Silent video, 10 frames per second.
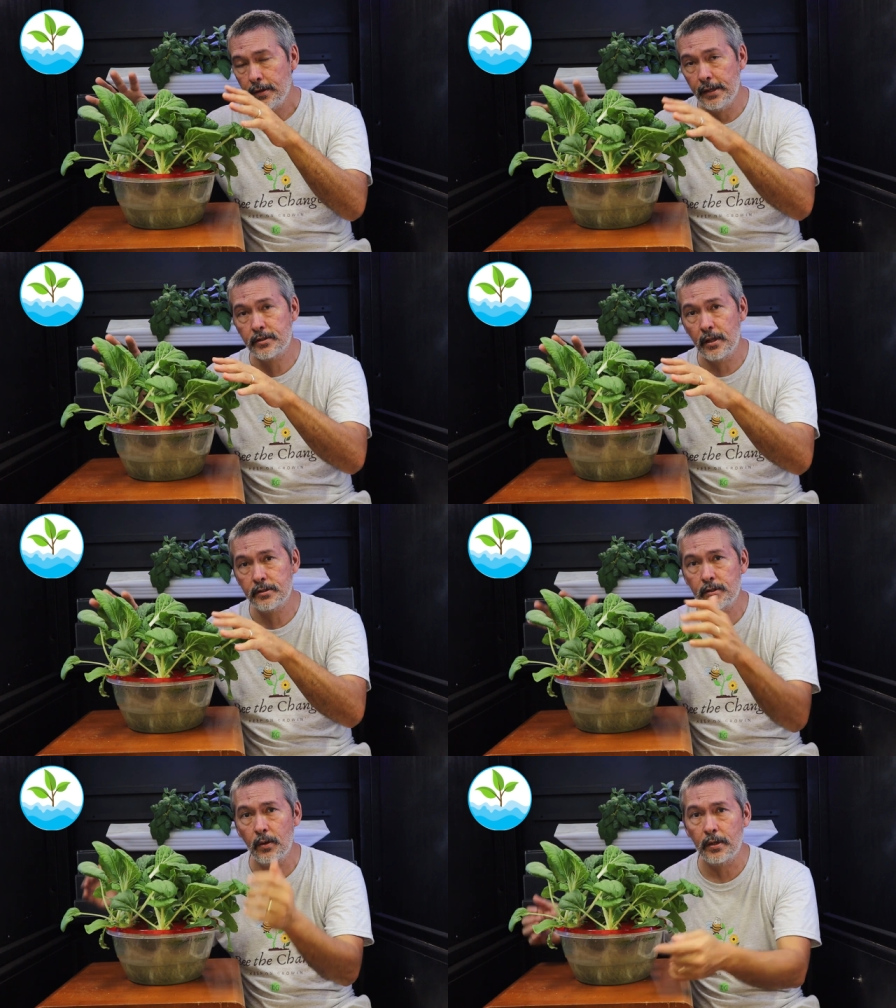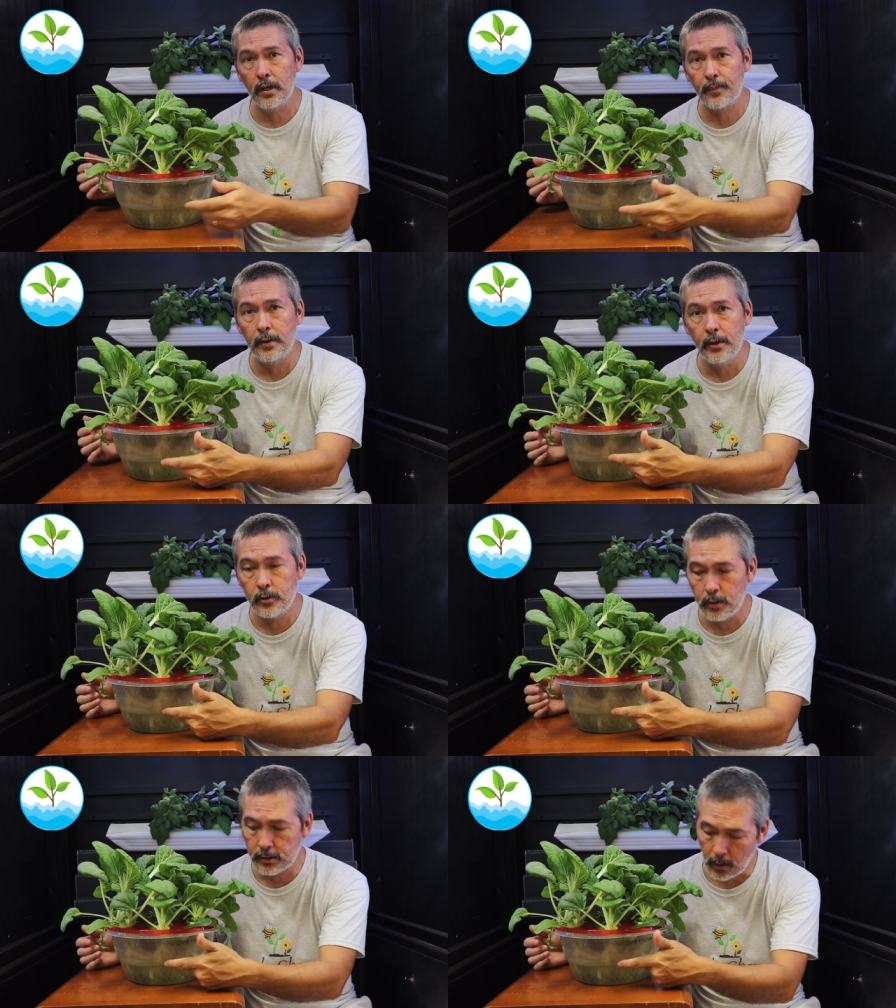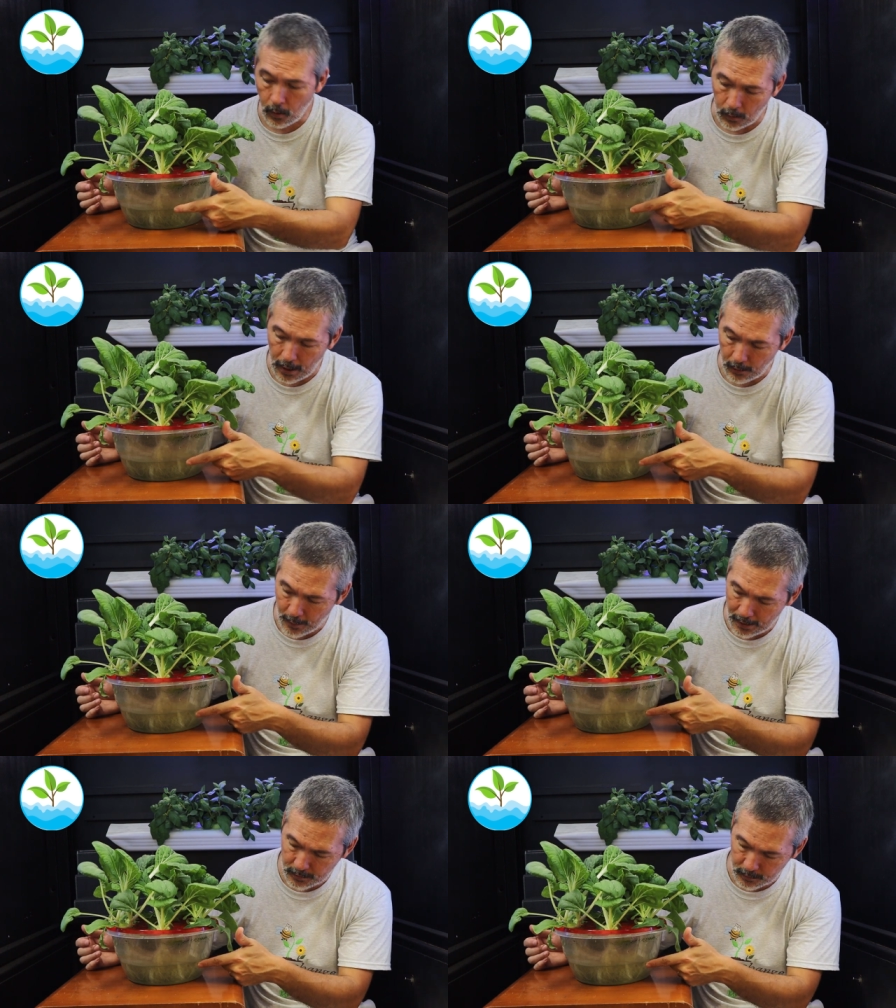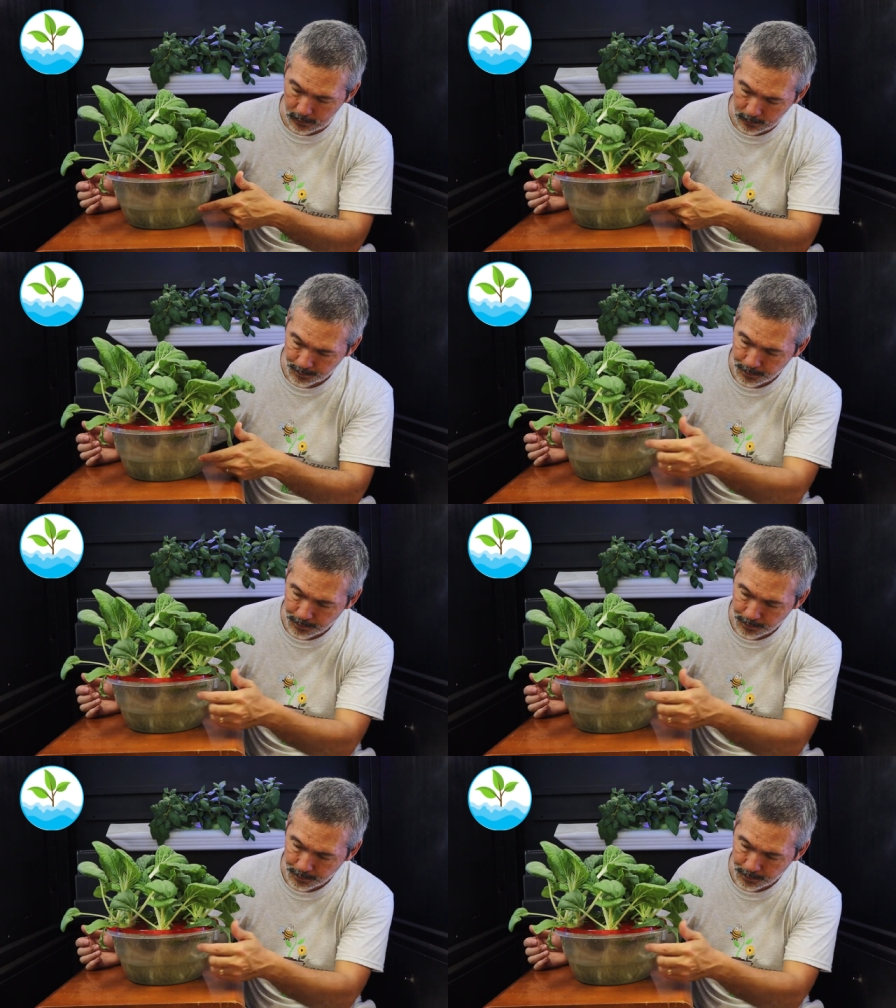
they start soaking up the nutrients a whole lot faster.